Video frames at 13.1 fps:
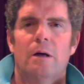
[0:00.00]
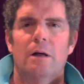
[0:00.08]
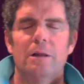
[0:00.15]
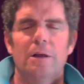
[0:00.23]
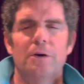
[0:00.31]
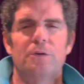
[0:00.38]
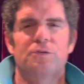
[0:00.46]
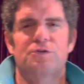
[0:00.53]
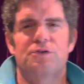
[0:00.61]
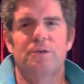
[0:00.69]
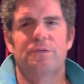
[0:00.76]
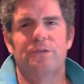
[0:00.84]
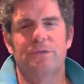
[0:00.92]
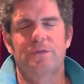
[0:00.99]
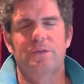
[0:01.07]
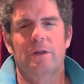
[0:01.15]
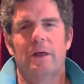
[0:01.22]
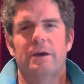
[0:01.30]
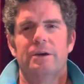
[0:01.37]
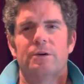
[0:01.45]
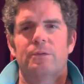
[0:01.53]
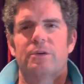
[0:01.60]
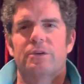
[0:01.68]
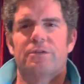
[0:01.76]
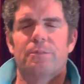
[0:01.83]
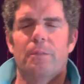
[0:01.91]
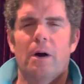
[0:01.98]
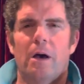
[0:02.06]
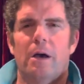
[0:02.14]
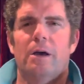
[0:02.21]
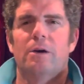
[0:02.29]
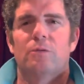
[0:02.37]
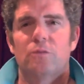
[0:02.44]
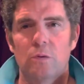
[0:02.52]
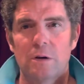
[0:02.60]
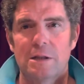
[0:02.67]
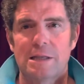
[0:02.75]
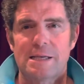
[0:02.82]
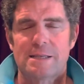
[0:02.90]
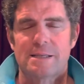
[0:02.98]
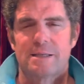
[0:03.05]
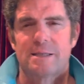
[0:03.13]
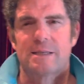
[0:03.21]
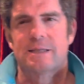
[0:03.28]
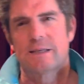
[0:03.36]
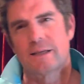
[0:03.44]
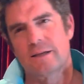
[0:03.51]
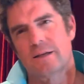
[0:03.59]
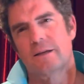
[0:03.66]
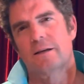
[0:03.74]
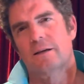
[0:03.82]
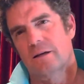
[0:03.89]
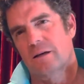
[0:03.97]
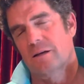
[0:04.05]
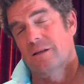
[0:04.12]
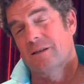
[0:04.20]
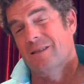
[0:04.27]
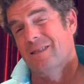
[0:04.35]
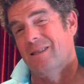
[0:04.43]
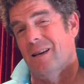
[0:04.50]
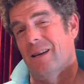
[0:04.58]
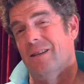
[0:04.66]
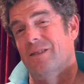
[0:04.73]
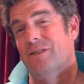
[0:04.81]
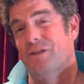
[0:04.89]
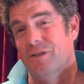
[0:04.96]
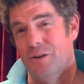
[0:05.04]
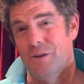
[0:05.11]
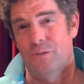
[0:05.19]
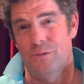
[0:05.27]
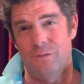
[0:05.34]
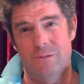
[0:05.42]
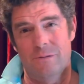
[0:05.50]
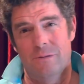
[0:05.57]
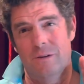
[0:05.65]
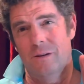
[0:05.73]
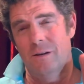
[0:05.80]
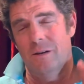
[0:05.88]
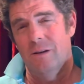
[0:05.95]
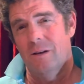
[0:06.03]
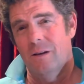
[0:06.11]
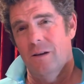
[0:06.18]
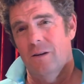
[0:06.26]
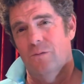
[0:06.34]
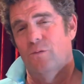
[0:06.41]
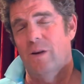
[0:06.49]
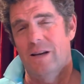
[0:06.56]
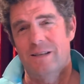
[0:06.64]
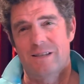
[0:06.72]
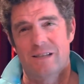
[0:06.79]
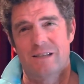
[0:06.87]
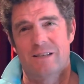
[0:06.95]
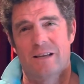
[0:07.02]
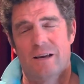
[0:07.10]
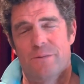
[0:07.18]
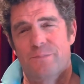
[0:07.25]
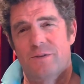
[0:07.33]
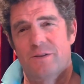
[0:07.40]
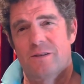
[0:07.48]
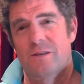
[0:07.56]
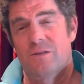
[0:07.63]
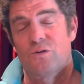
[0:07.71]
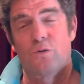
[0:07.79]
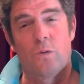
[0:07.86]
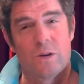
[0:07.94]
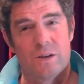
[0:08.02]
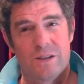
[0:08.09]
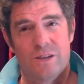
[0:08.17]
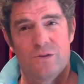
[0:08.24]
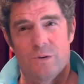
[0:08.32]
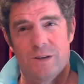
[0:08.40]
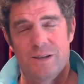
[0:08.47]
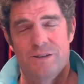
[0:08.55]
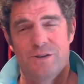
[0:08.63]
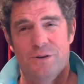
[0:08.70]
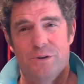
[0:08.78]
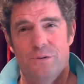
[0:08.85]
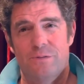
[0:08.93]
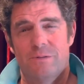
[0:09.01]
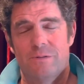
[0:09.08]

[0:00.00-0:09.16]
Hello, Joseph Clay here with my Royal Ascot Day 2 Racing Tips 2022.